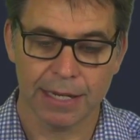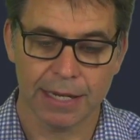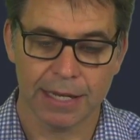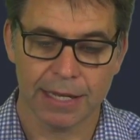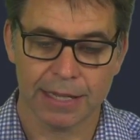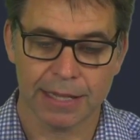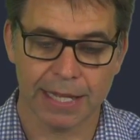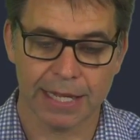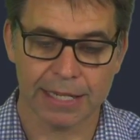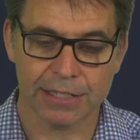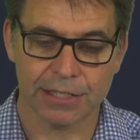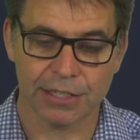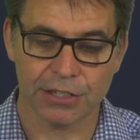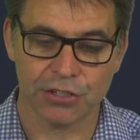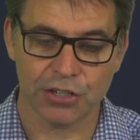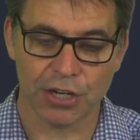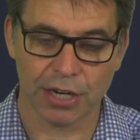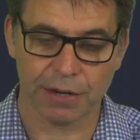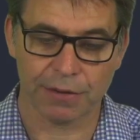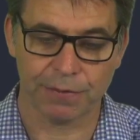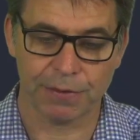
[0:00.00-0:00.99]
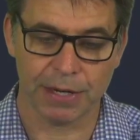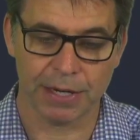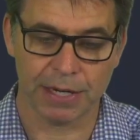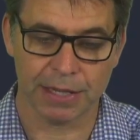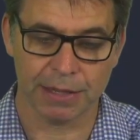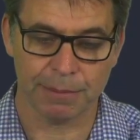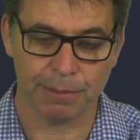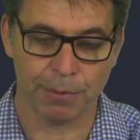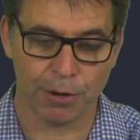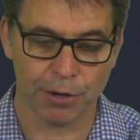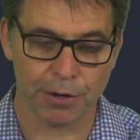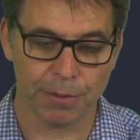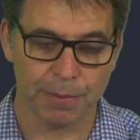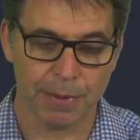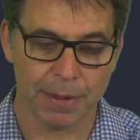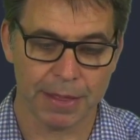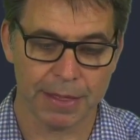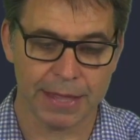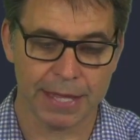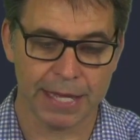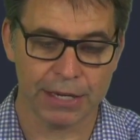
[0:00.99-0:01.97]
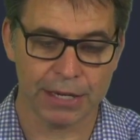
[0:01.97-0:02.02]
that's the check for hitting the
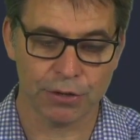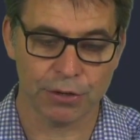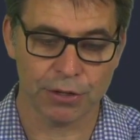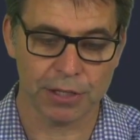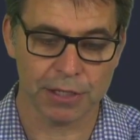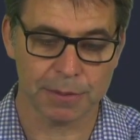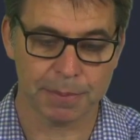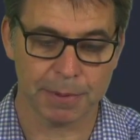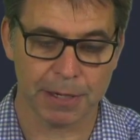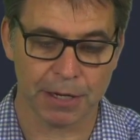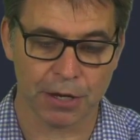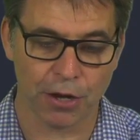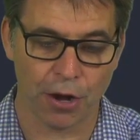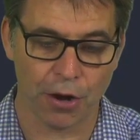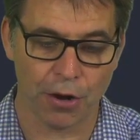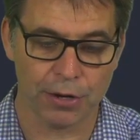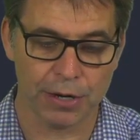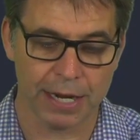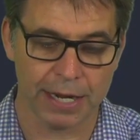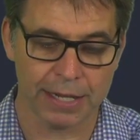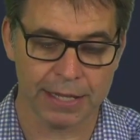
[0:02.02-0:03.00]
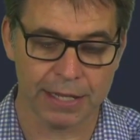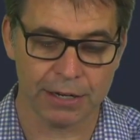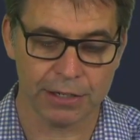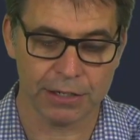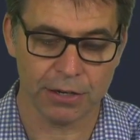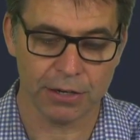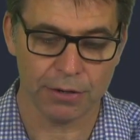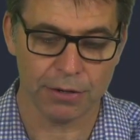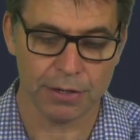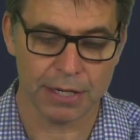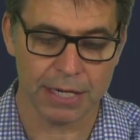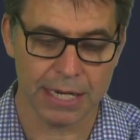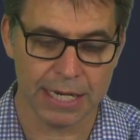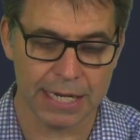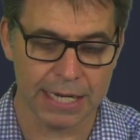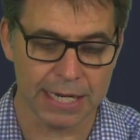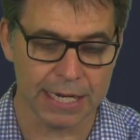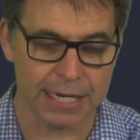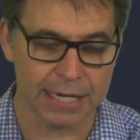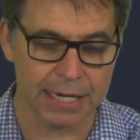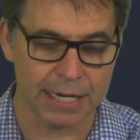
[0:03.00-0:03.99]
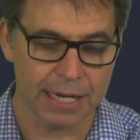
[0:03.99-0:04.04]
bottom. Then do this bit of code, and then I don't
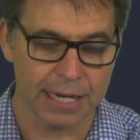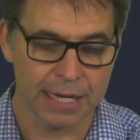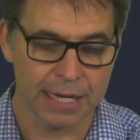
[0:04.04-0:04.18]
need